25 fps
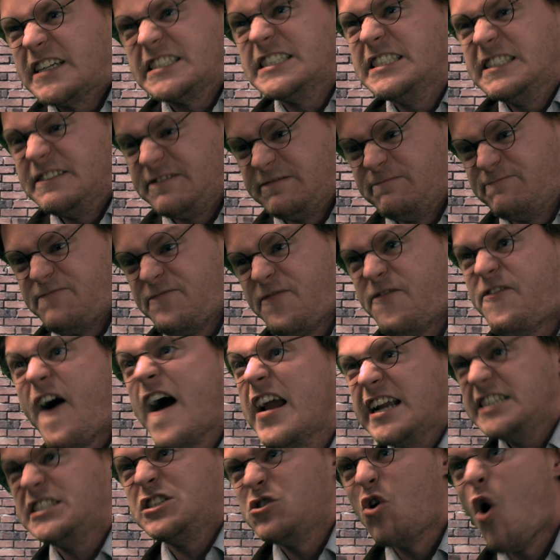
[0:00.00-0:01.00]
fucking
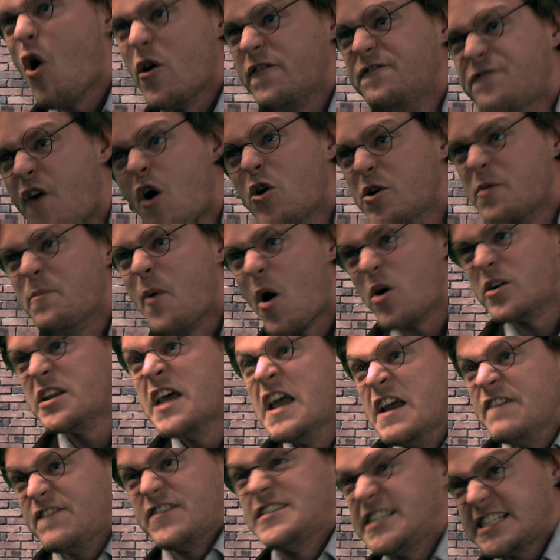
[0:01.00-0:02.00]
fight Lord Voldemort
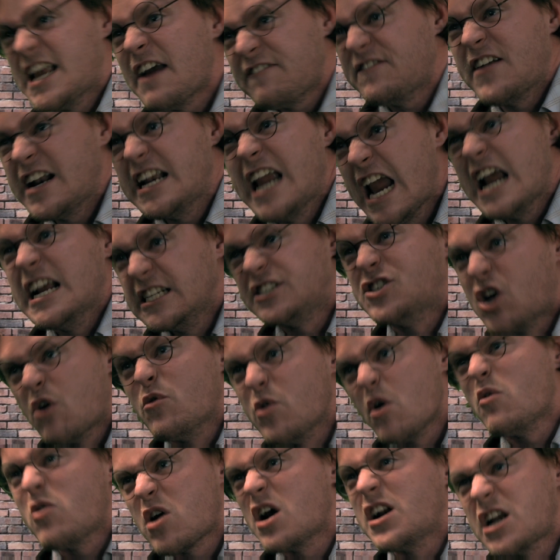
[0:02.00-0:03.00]
for seven years
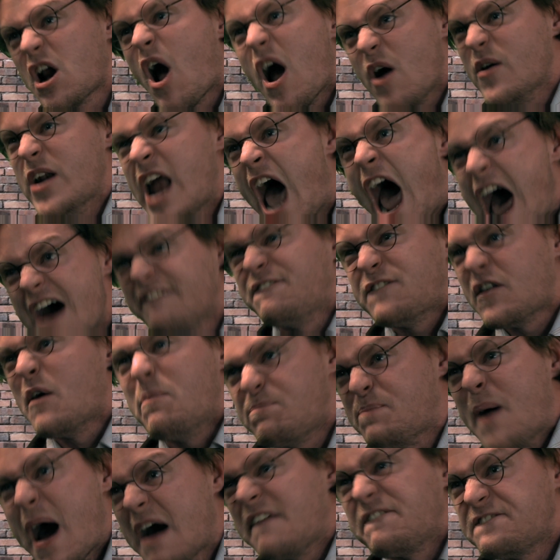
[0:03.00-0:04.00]
so you could go and
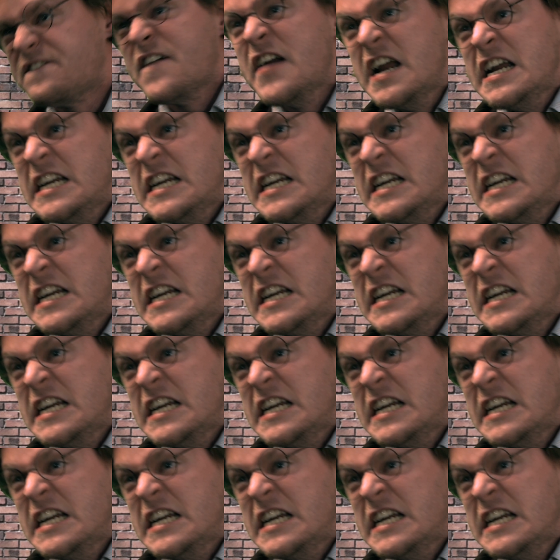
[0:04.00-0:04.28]
Hufflepuff.